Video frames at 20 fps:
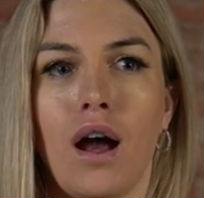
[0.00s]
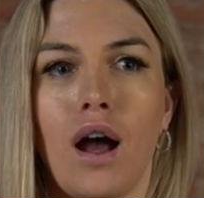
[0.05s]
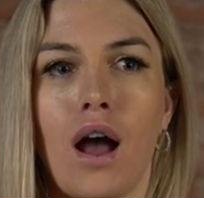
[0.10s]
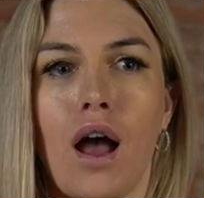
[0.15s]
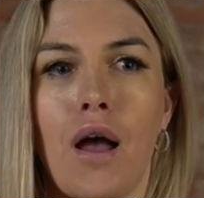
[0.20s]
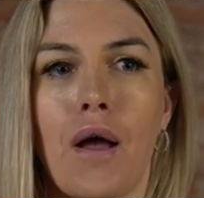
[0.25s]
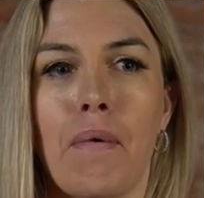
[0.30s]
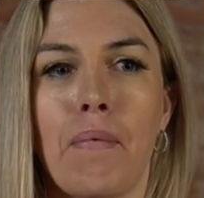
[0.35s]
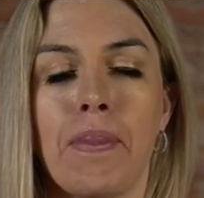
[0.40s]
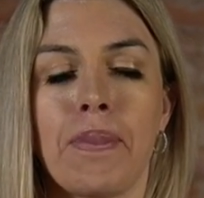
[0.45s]

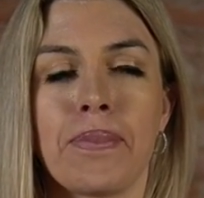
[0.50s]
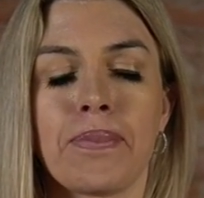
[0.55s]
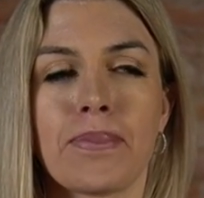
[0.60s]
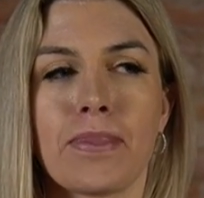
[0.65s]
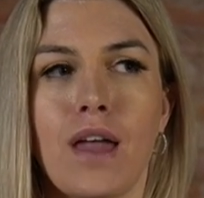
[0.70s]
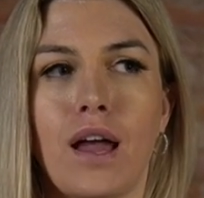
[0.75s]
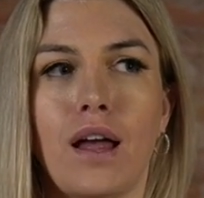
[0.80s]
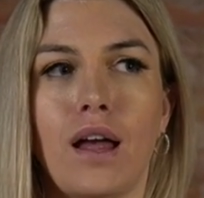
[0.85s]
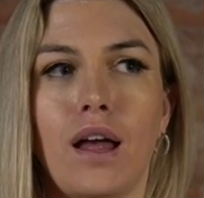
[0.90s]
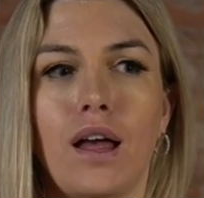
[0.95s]
Um,
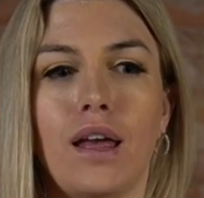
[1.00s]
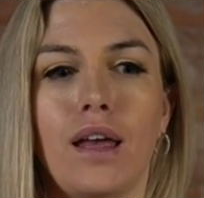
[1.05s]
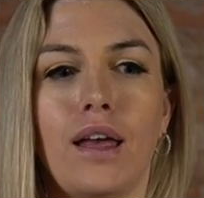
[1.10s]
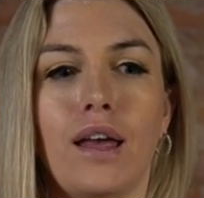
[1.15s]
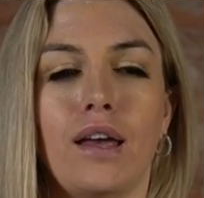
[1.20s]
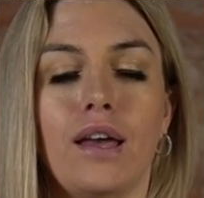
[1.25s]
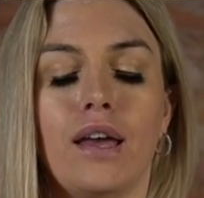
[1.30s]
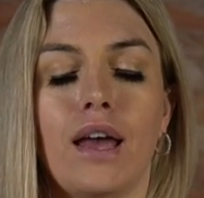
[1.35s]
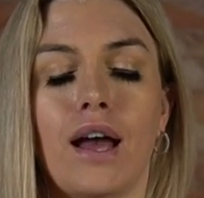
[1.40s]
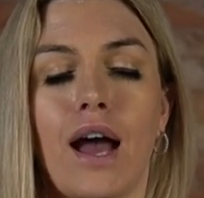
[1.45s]

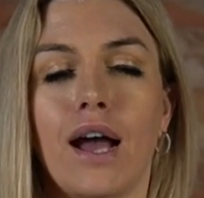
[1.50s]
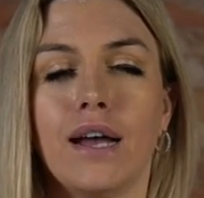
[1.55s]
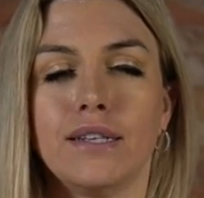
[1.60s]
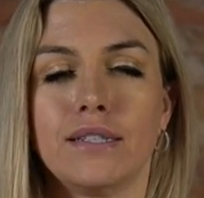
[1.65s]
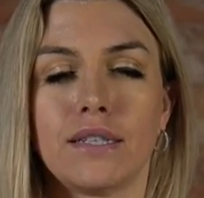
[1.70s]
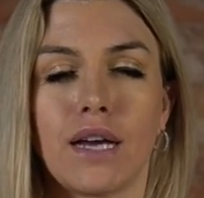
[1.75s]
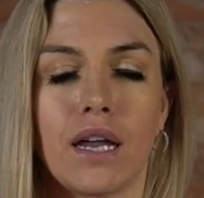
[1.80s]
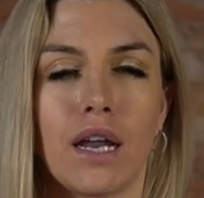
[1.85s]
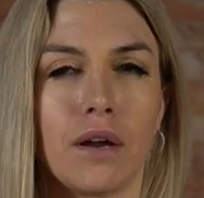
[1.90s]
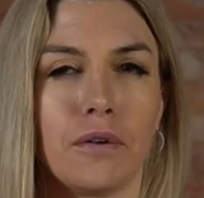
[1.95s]

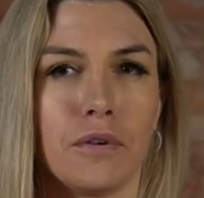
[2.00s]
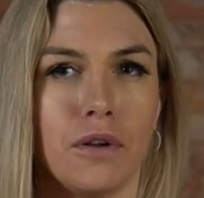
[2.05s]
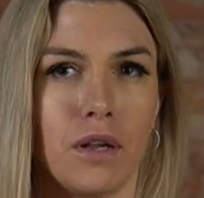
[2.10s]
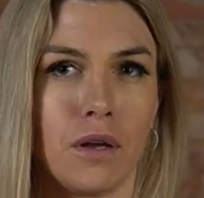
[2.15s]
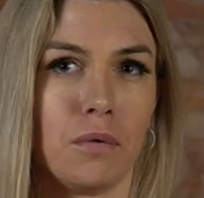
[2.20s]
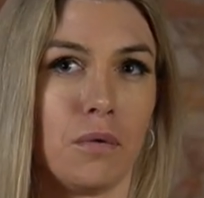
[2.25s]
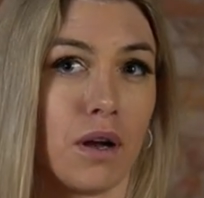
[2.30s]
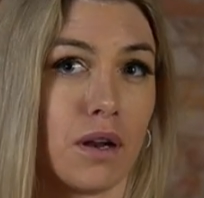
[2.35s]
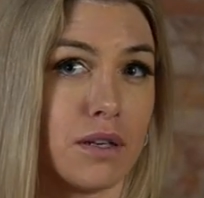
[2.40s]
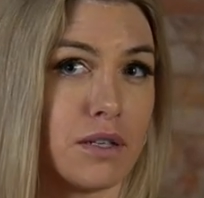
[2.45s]
hindsight, I
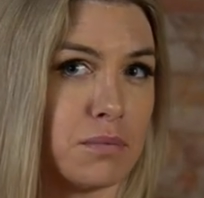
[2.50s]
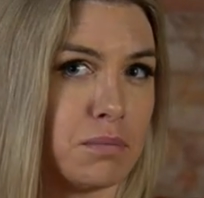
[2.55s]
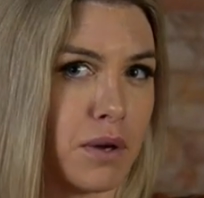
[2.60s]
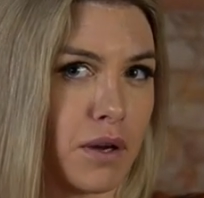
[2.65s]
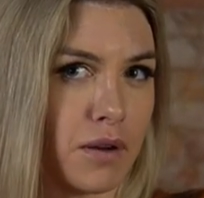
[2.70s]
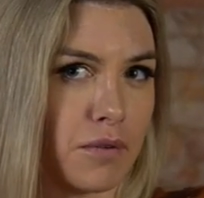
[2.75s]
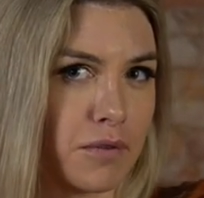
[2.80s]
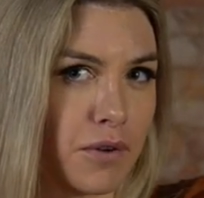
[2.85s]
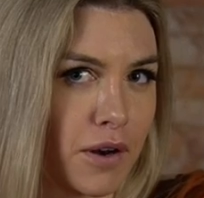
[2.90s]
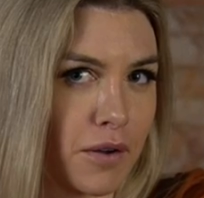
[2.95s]
really wanted to be
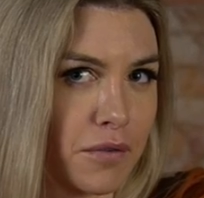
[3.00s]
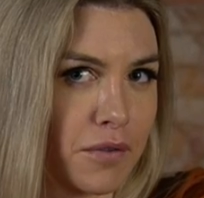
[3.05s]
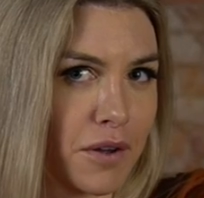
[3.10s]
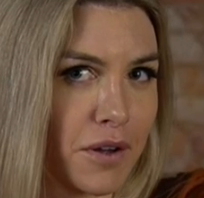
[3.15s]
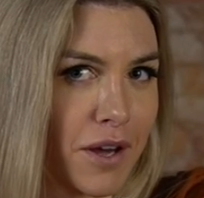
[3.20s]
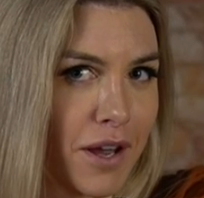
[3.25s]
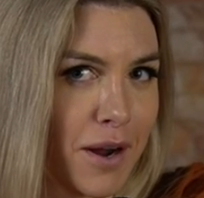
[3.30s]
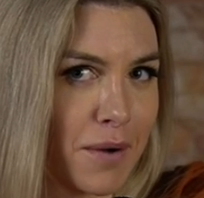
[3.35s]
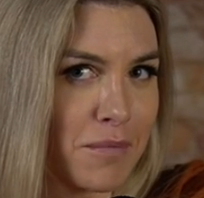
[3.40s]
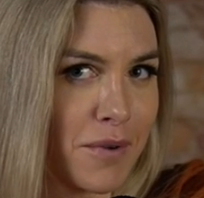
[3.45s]
in front of
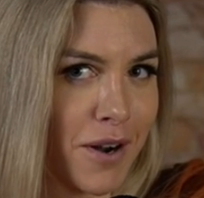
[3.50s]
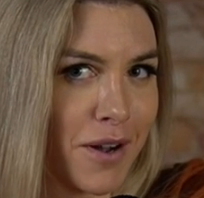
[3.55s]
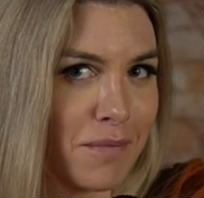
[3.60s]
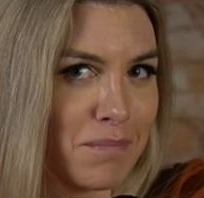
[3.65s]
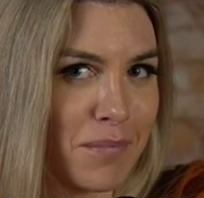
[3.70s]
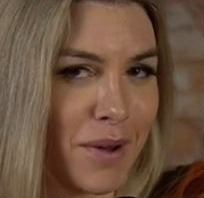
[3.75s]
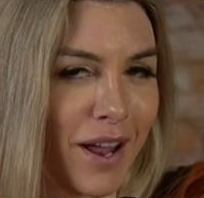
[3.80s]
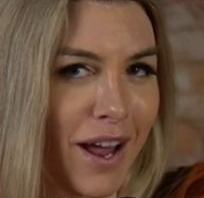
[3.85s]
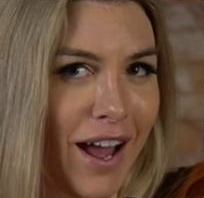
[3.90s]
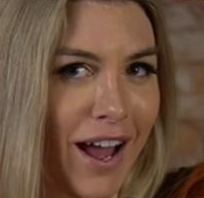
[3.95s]
the
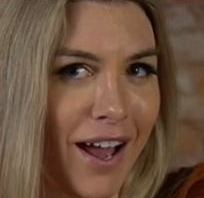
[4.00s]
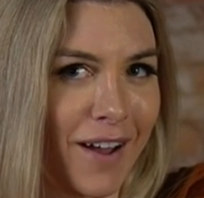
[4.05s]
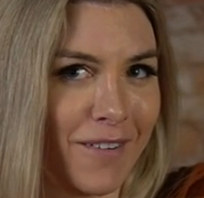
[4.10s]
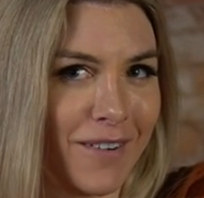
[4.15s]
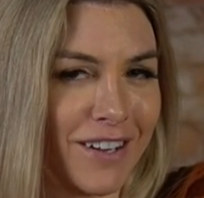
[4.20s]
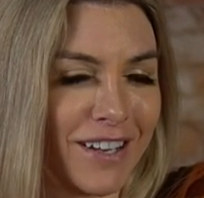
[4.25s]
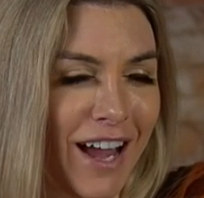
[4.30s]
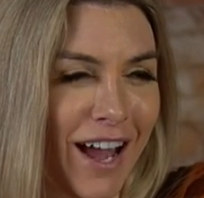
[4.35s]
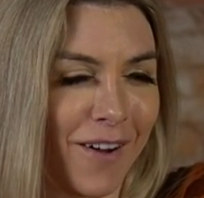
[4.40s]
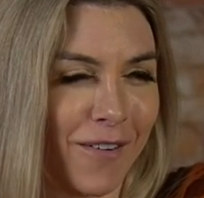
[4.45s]
camera, but I
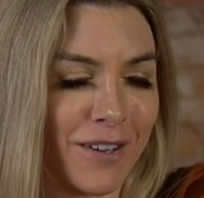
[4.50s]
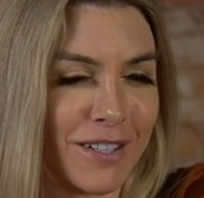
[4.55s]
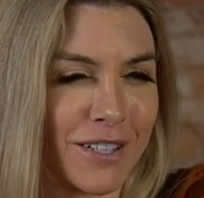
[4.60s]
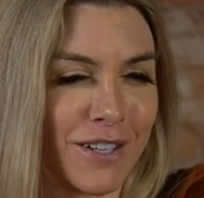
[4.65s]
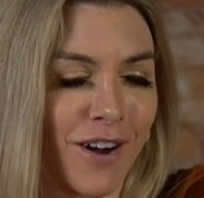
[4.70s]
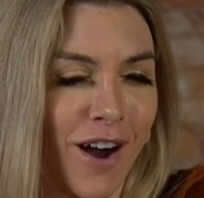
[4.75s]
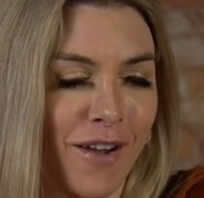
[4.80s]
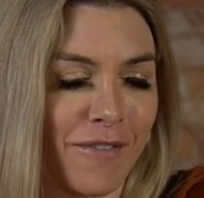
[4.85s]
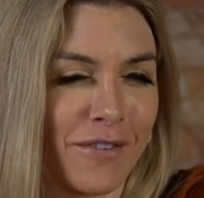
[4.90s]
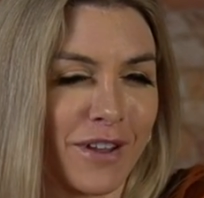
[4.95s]
was I
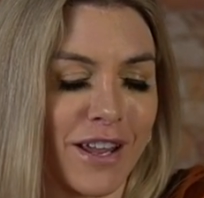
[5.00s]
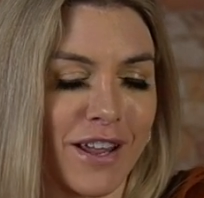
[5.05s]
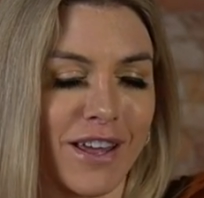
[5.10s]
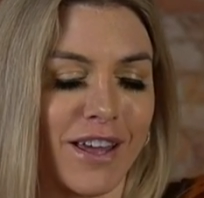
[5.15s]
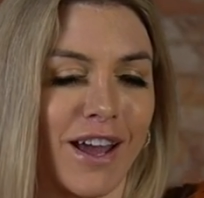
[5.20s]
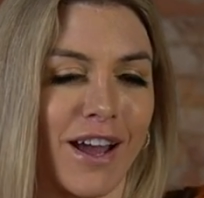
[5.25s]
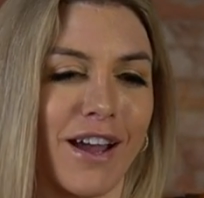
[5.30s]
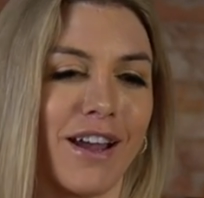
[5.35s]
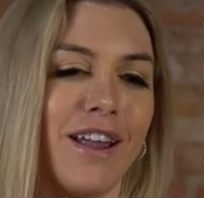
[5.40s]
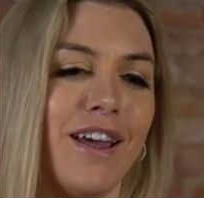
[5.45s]
wasn't confident
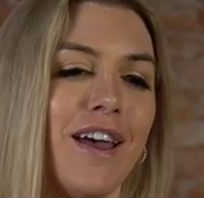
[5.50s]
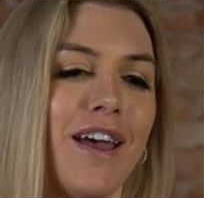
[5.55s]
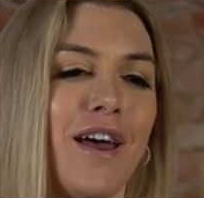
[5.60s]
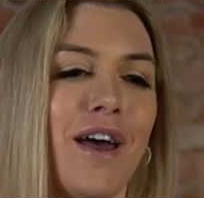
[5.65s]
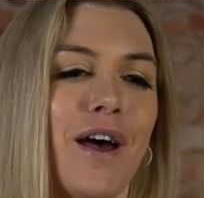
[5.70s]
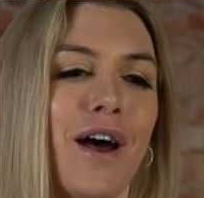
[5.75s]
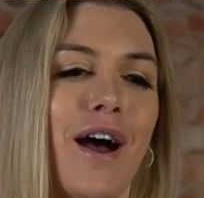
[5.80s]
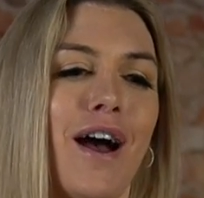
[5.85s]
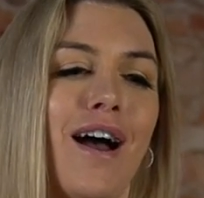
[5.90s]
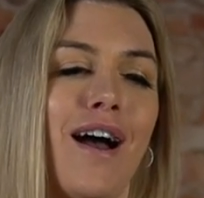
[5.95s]
yet.
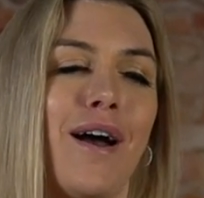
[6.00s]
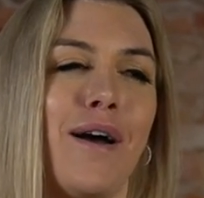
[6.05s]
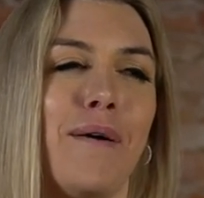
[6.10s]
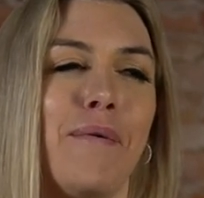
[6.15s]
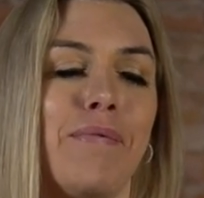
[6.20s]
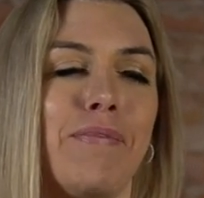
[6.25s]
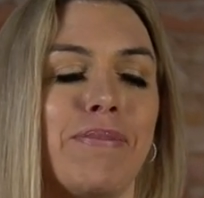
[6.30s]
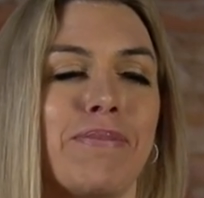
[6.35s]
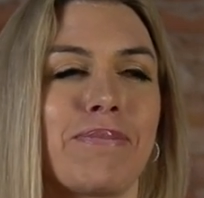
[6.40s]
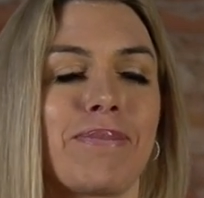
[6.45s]

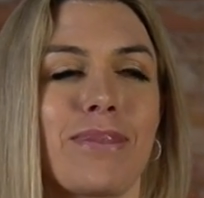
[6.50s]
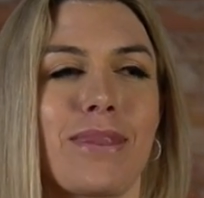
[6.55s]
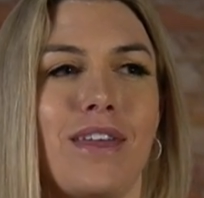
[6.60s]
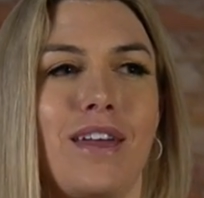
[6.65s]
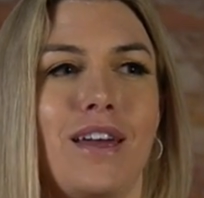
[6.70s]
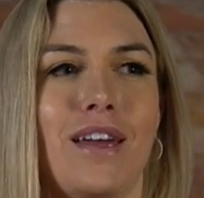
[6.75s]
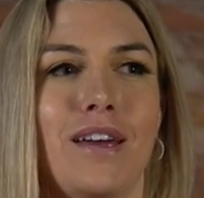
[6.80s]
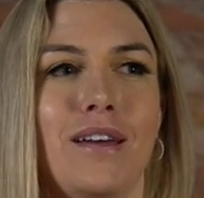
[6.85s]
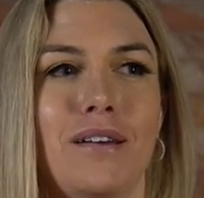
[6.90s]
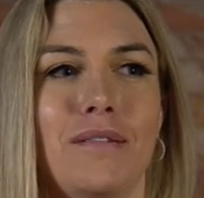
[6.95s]
Um,
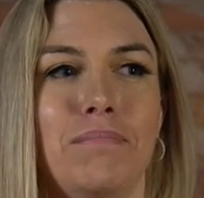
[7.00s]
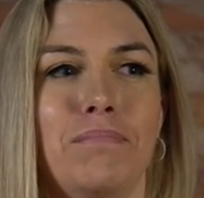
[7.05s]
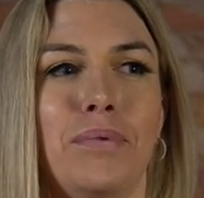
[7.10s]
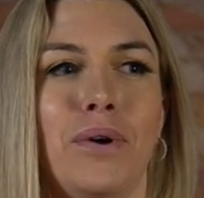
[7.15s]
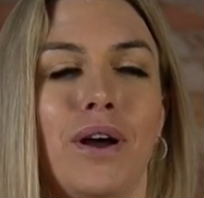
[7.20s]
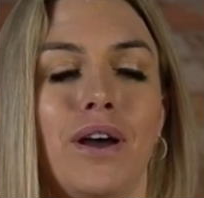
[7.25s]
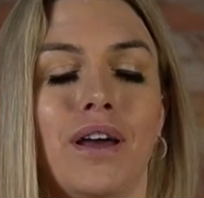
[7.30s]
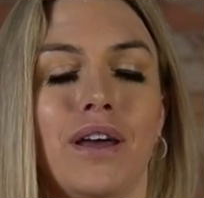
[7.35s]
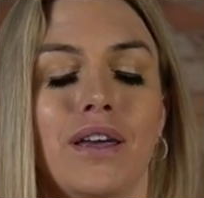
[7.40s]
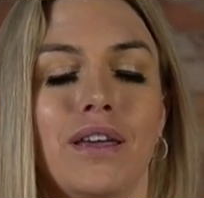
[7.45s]

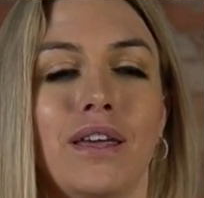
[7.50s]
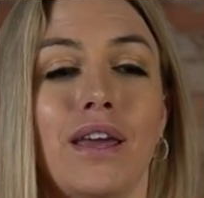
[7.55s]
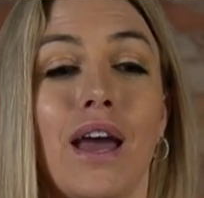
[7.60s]
but